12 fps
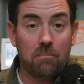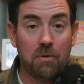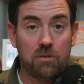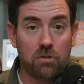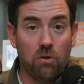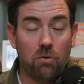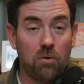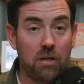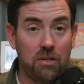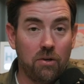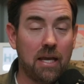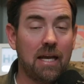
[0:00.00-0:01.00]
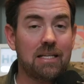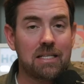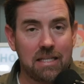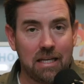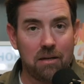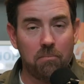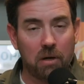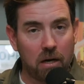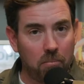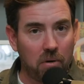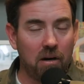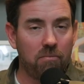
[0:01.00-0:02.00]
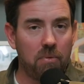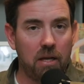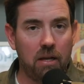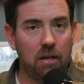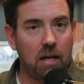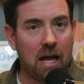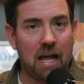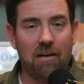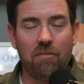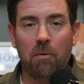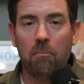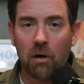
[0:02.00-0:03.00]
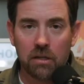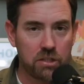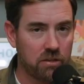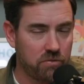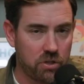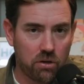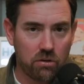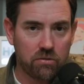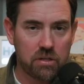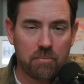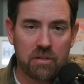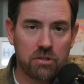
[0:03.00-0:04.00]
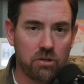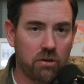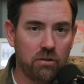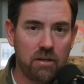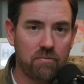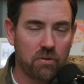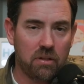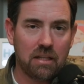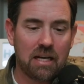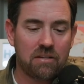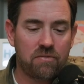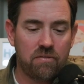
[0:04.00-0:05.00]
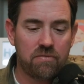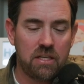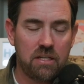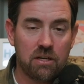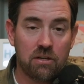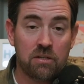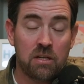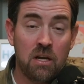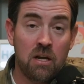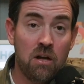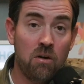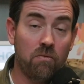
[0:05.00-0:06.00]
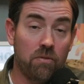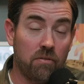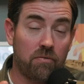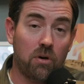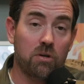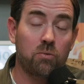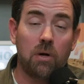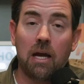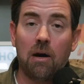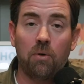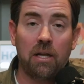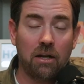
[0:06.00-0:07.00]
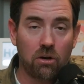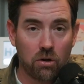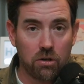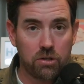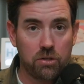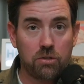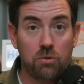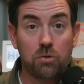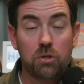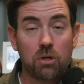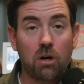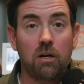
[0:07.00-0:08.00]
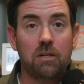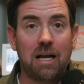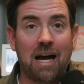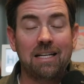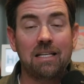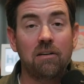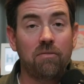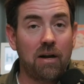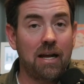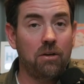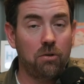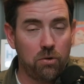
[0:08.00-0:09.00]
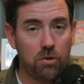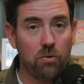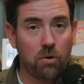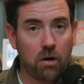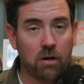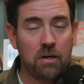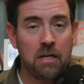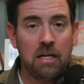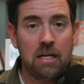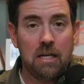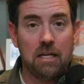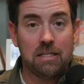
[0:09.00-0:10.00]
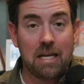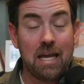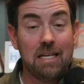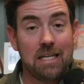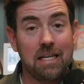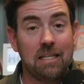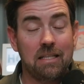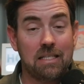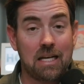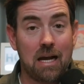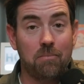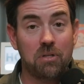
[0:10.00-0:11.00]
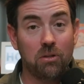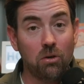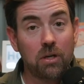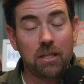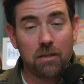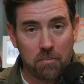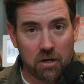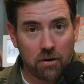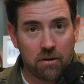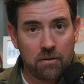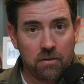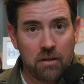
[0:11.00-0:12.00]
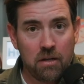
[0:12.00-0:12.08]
So you can't see it, but above me, I have a bunch of journals. I've been journaling for the last 15 years. The first way I would encourage you to start identifying who you are is taking the time to look in the mirror,